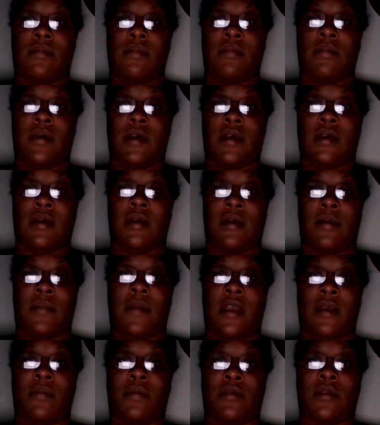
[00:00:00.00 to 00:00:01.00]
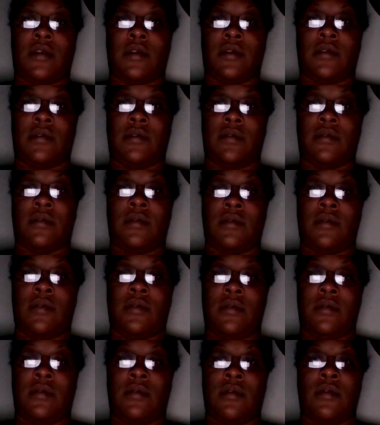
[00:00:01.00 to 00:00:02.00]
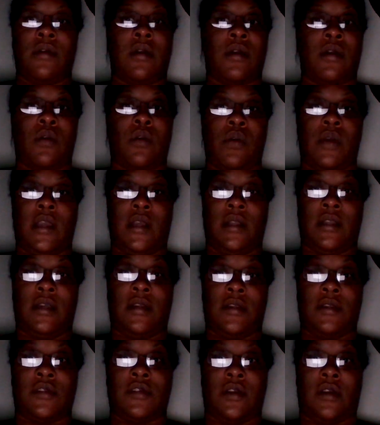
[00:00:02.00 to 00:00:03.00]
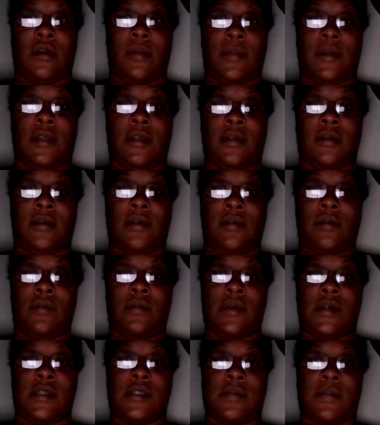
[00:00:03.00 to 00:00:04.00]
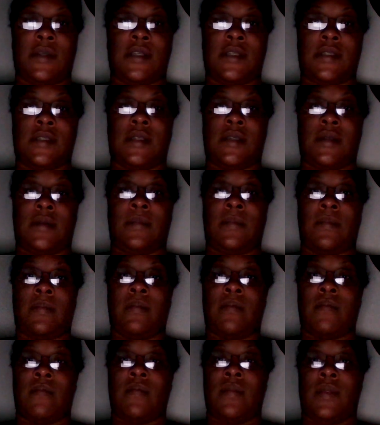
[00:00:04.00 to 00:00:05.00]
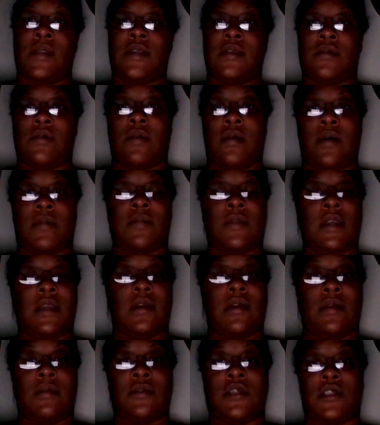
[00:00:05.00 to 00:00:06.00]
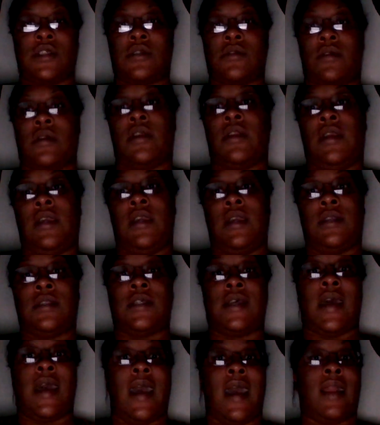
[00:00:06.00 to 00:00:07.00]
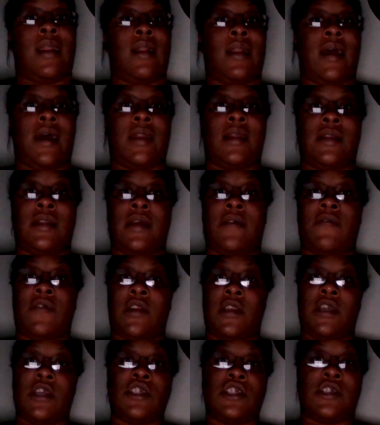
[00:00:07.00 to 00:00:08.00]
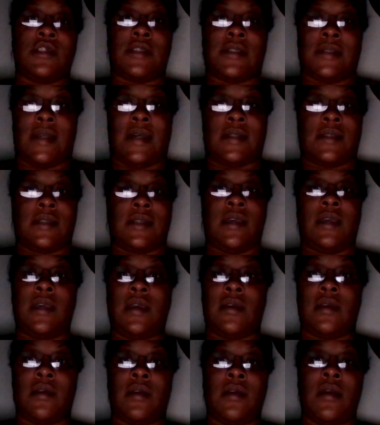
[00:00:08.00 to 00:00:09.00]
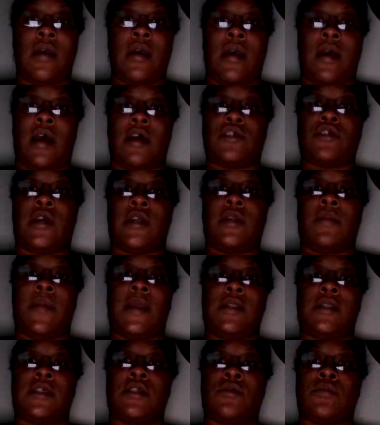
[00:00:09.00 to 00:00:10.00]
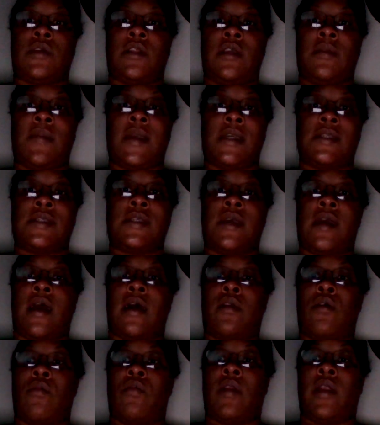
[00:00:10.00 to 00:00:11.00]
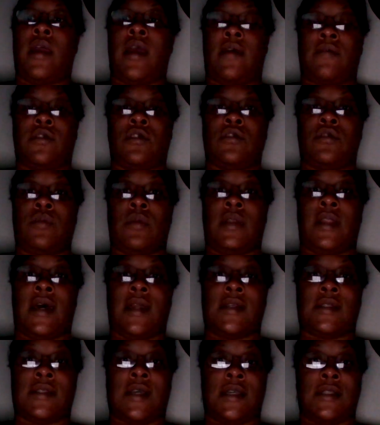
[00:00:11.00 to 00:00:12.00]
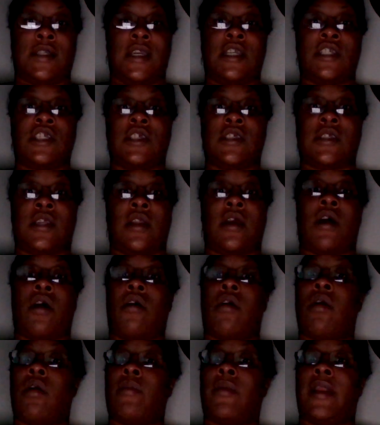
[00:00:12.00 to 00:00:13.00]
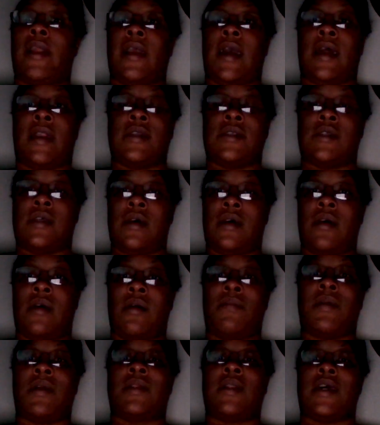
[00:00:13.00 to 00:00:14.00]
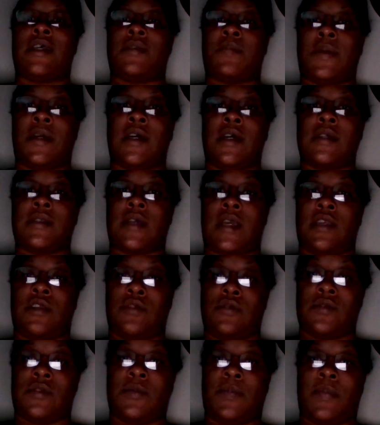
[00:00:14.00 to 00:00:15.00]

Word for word: but I'm able to quickly determine what's missing. So I'm thinking I'm just going to need to add a lot of definitions. That's it. I tried to make this really basic. I don't want to have to do a lot of citations, and I already got a ton, but that's because I used